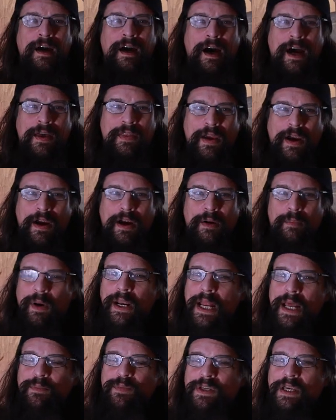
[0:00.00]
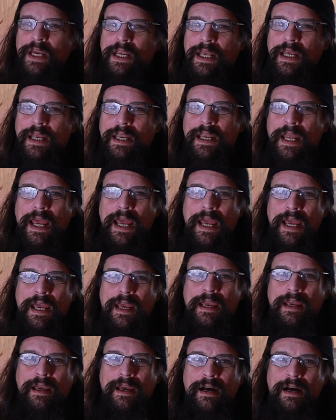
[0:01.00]
Hi there. My name's Giddeon
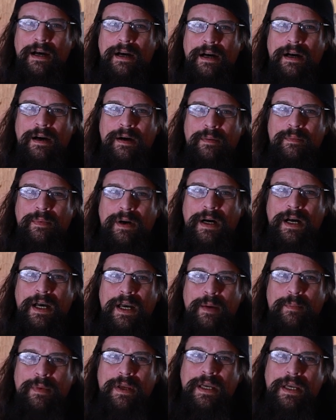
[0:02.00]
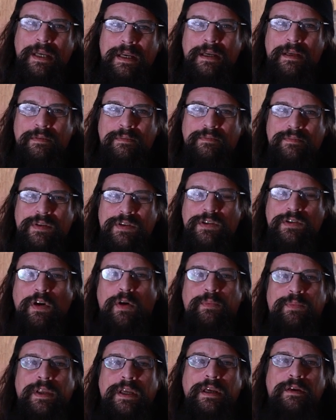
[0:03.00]
Hay. I'm a
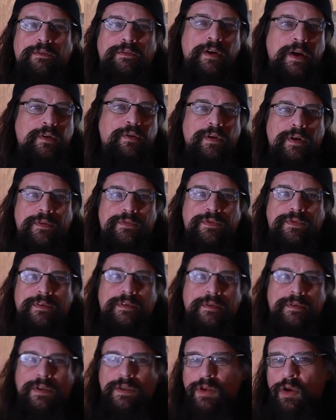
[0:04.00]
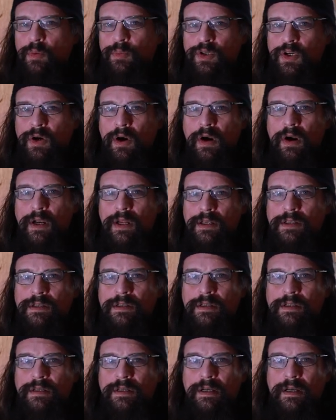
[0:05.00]
sculpting, figurative sculpture
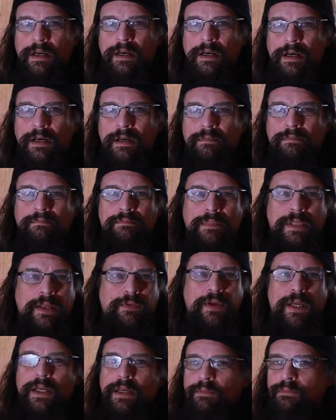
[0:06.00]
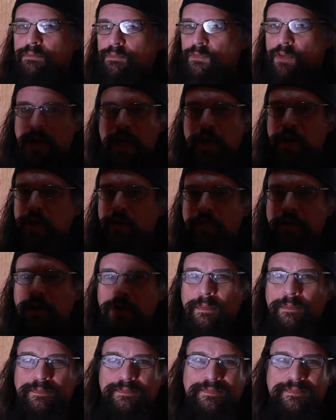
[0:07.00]
artist living in Vancouver,